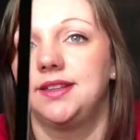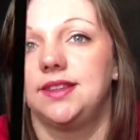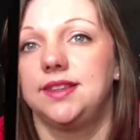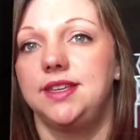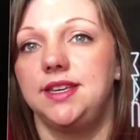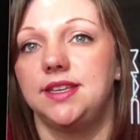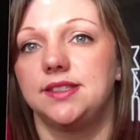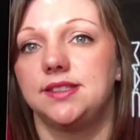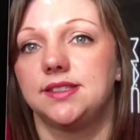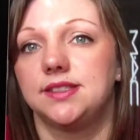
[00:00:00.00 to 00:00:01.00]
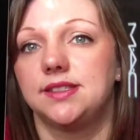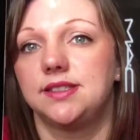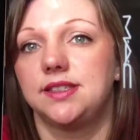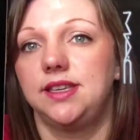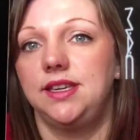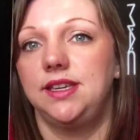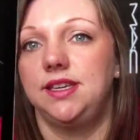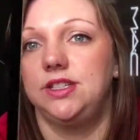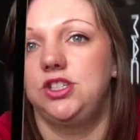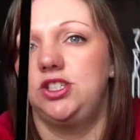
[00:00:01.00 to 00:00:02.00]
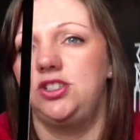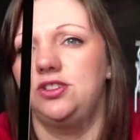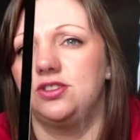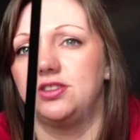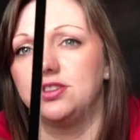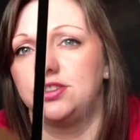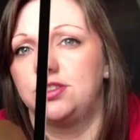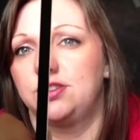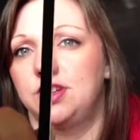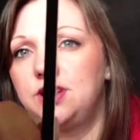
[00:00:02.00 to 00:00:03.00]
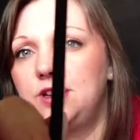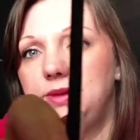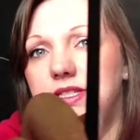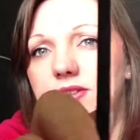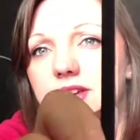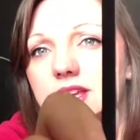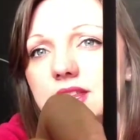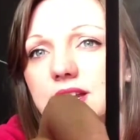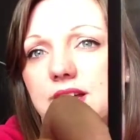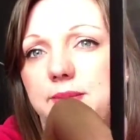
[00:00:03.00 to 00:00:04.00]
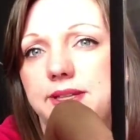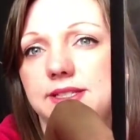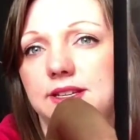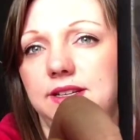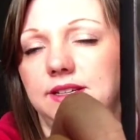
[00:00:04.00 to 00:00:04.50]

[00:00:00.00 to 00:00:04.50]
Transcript: This is just... Oh, let me see if I can get the light better.